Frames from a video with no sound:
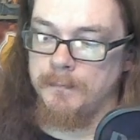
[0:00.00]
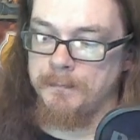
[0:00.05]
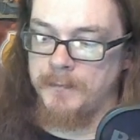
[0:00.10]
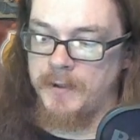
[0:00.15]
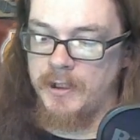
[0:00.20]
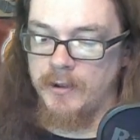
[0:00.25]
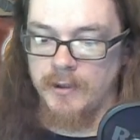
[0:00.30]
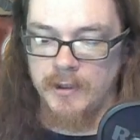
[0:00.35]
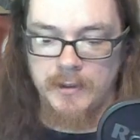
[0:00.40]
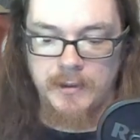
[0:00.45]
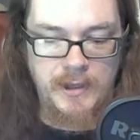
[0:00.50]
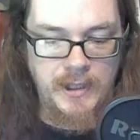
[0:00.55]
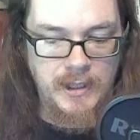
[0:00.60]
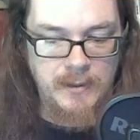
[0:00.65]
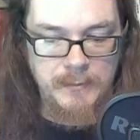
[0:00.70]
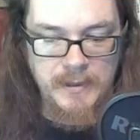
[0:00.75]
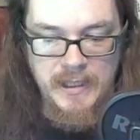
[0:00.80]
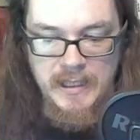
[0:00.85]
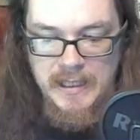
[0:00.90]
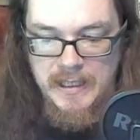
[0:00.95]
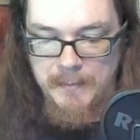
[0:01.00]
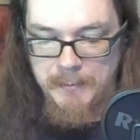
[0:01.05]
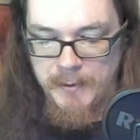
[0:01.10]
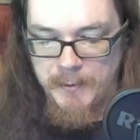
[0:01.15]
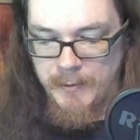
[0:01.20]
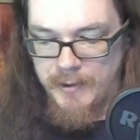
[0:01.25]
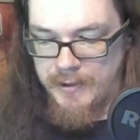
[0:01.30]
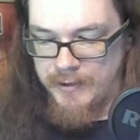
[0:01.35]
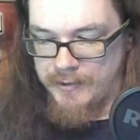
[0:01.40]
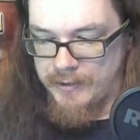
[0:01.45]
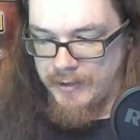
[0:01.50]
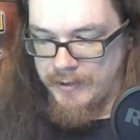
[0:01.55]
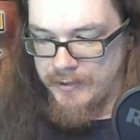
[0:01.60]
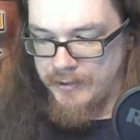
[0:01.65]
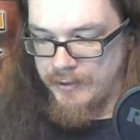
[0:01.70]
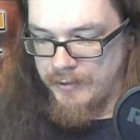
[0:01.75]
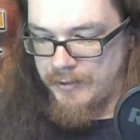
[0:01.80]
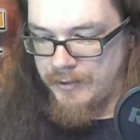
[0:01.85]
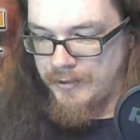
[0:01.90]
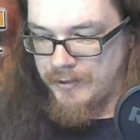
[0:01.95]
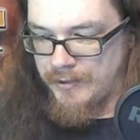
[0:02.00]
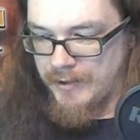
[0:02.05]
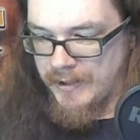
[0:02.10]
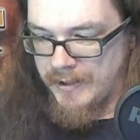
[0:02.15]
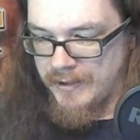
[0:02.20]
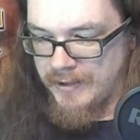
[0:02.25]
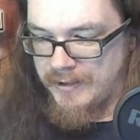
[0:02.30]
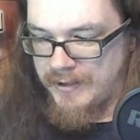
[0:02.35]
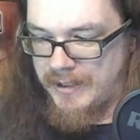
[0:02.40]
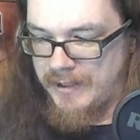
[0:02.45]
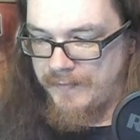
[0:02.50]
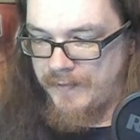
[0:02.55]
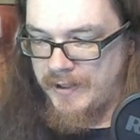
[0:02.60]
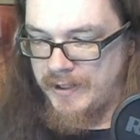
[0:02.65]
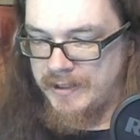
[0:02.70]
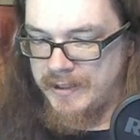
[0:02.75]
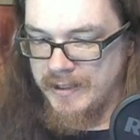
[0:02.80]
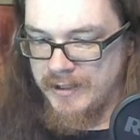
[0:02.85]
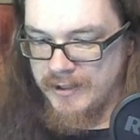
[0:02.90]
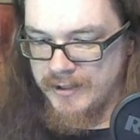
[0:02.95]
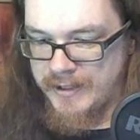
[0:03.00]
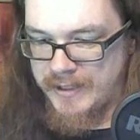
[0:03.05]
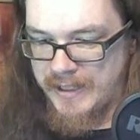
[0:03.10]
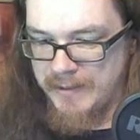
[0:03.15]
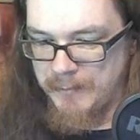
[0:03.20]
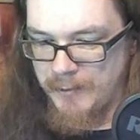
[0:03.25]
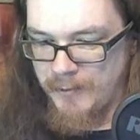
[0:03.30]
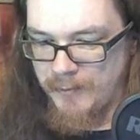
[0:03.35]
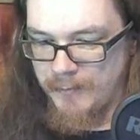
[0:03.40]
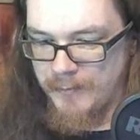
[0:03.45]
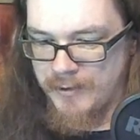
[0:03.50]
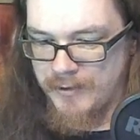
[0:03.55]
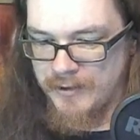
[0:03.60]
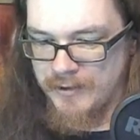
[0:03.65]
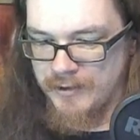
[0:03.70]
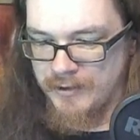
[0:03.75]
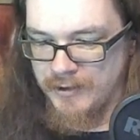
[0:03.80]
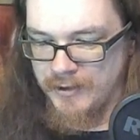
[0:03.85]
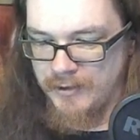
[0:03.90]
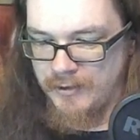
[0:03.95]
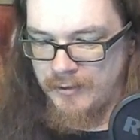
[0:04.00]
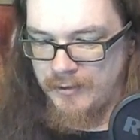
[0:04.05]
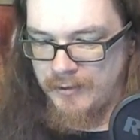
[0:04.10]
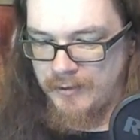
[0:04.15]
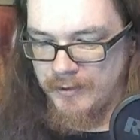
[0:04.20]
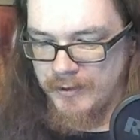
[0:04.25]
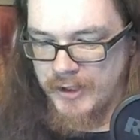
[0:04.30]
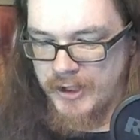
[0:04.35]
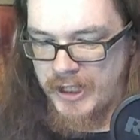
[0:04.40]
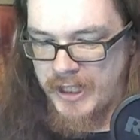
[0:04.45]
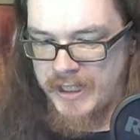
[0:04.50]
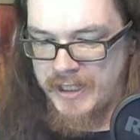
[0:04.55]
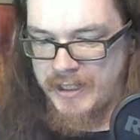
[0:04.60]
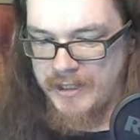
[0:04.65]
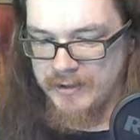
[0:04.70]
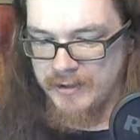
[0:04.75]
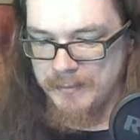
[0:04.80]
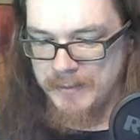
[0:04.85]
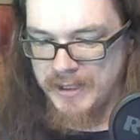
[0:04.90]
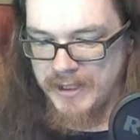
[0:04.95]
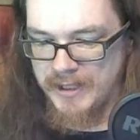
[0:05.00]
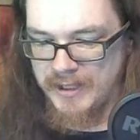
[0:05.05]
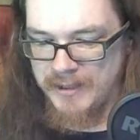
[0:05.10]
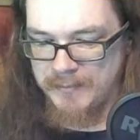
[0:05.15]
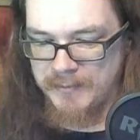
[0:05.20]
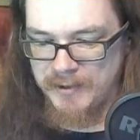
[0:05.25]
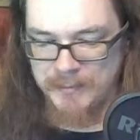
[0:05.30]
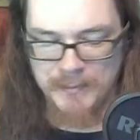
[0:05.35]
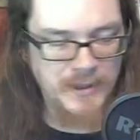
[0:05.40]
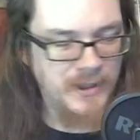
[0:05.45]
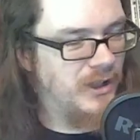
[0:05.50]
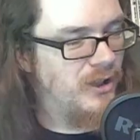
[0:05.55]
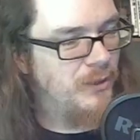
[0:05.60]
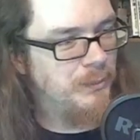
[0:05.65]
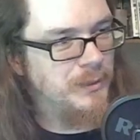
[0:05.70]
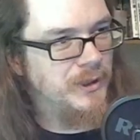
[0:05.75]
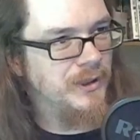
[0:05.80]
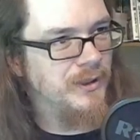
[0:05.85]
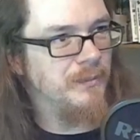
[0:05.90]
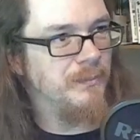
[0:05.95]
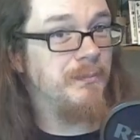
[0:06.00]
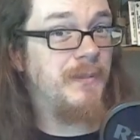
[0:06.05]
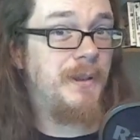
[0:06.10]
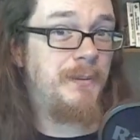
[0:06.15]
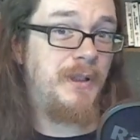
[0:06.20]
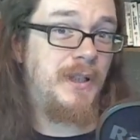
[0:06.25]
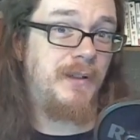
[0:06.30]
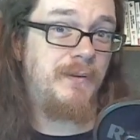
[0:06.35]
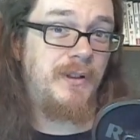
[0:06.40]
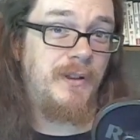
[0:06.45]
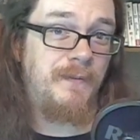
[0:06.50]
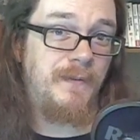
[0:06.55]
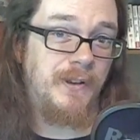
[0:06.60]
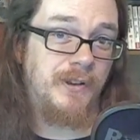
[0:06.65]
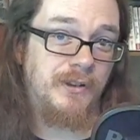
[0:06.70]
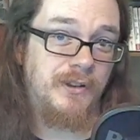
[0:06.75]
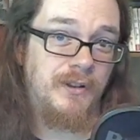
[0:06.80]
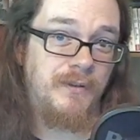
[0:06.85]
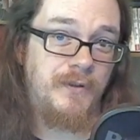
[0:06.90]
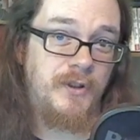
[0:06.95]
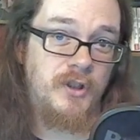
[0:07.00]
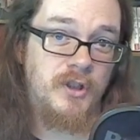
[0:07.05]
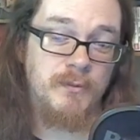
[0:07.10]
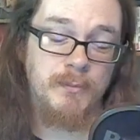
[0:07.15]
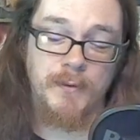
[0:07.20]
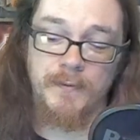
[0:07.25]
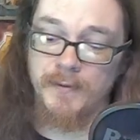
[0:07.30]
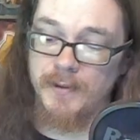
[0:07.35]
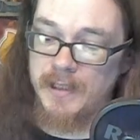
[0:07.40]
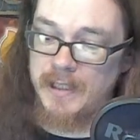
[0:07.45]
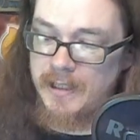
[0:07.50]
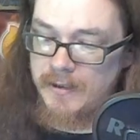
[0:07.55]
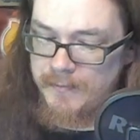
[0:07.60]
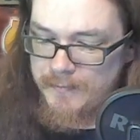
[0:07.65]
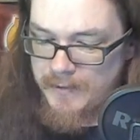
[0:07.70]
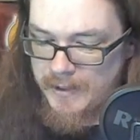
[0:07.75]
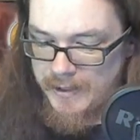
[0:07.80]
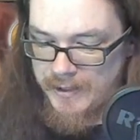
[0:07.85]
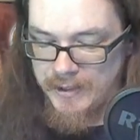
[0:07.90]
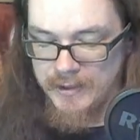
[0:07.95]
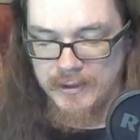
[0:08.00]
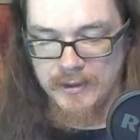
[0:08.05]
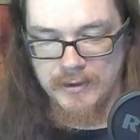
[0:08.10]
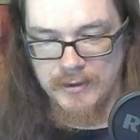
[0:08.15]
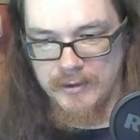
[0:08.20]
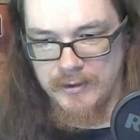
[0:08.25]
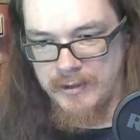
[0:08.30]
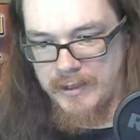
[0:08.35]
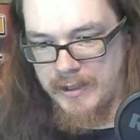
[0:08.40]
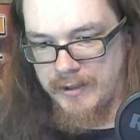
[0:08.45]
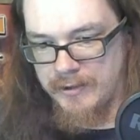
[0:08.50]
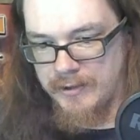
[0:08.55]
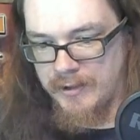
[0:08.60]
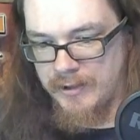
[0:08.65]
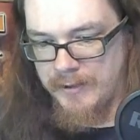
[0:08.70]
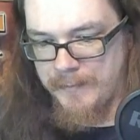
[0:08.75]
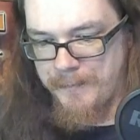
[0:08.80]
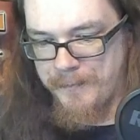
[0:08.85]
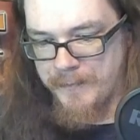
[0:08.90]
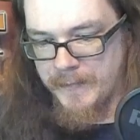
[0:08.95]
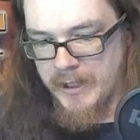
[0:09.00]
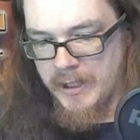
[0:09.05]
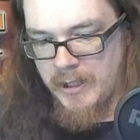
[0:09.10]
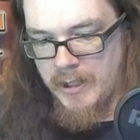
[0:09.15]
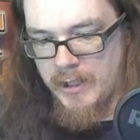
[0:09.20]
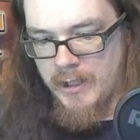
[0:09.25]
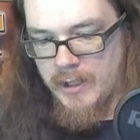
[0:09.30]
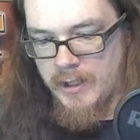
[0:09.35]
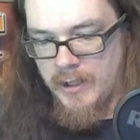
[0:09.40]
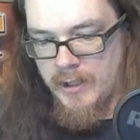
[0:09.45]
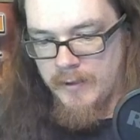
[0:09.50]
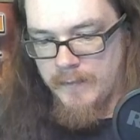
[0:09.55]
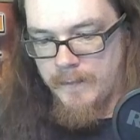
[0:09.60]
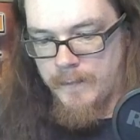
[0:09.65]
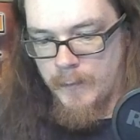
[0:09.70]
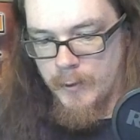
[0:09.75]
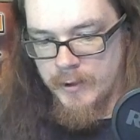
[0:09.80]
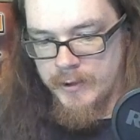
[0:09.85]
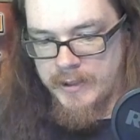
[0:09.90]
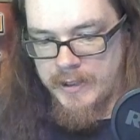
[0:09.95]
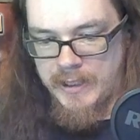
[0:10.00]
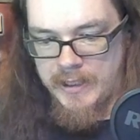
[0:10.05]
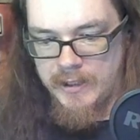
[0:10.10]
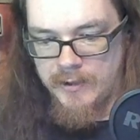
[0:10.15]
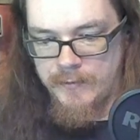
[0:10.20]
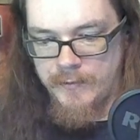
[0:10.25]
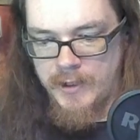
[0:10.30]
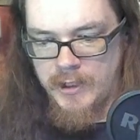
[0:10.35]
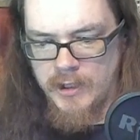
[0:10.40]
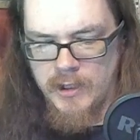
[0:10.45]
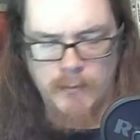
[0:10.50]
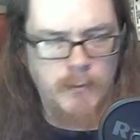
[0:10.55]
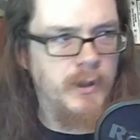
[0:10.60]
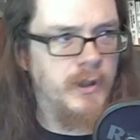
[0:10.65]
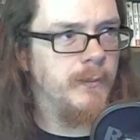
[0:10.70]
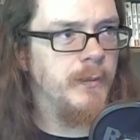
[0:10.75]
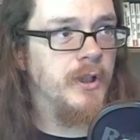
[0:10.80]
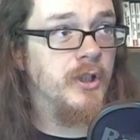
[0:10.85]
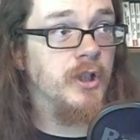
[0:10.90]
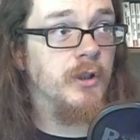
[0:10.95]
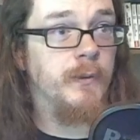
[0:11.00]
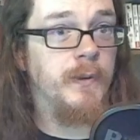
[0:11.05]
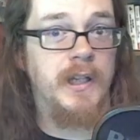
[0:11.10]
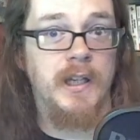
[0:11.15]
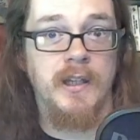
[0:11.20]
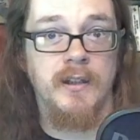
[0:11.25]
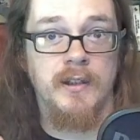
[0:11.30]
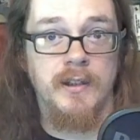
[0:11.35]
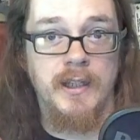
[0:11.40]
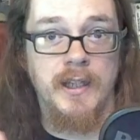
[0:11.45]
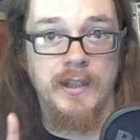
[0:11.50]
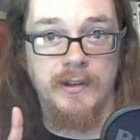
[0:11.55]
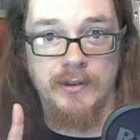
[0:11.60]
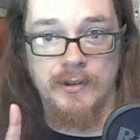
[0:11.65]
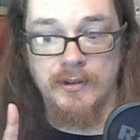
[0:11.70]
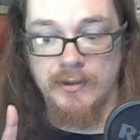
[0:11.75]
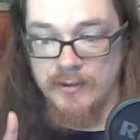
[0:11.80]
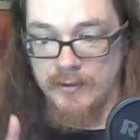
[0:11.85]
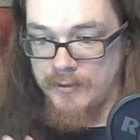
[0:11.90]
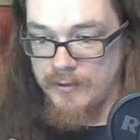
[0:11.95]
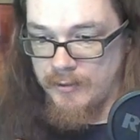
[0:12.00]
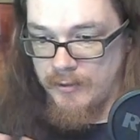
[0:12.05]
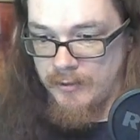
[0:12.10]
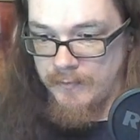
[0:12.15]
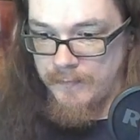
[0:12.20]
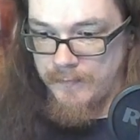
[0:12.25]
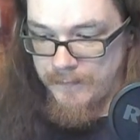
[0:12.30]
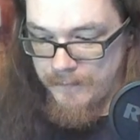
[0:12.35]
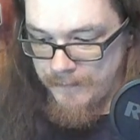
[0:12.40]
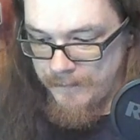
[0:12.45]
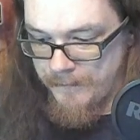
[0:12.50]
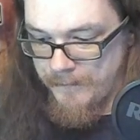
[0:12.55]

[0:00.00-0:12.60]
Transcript: the only thing I'm not happy with is I still use like a TV dinner table, which is a little shaky sometimes, but I hope to maybe have that fixed in the future. But for now, I think this is a nice setup. For today's video, I wanted to make sure we had a nice sort of